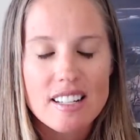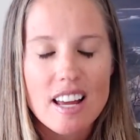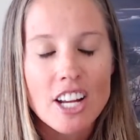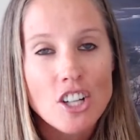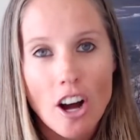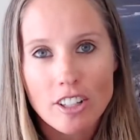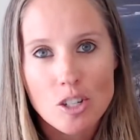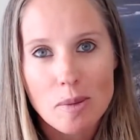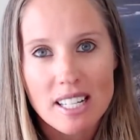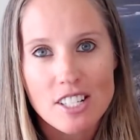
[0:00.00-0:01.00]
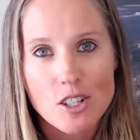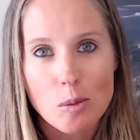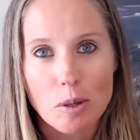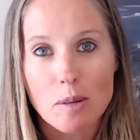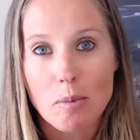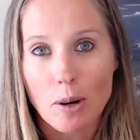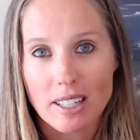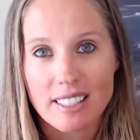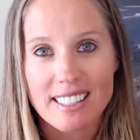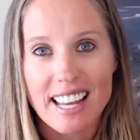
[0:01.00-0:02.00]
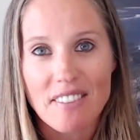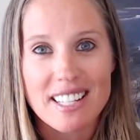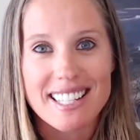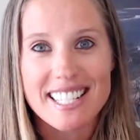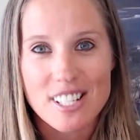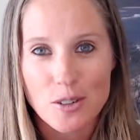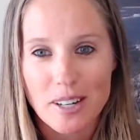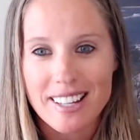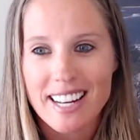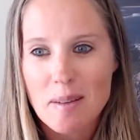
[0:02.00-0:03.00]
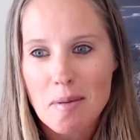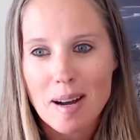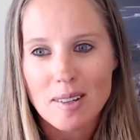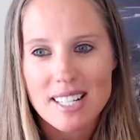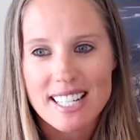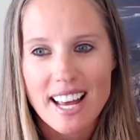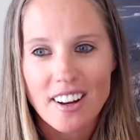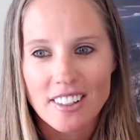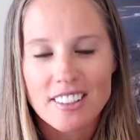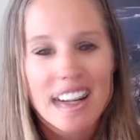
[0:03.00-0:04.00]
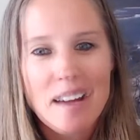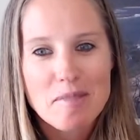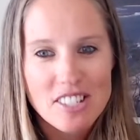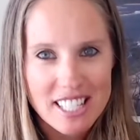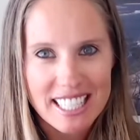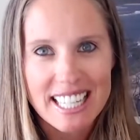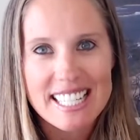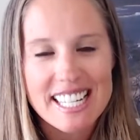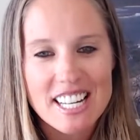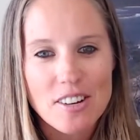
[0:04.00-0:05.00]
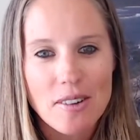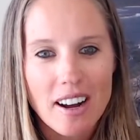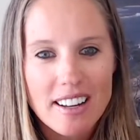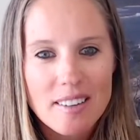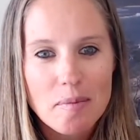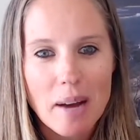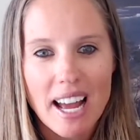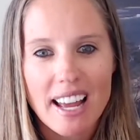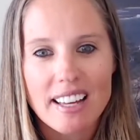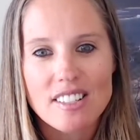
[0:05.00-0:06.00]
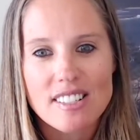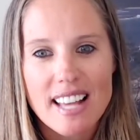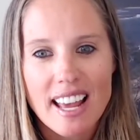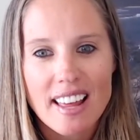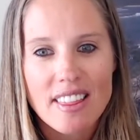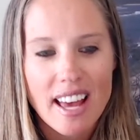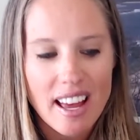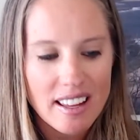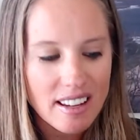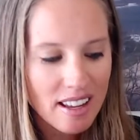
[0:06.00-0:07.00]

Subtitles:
acknowledgement is super important given this story that I'm about to tell. I'm just going to continue on by saying that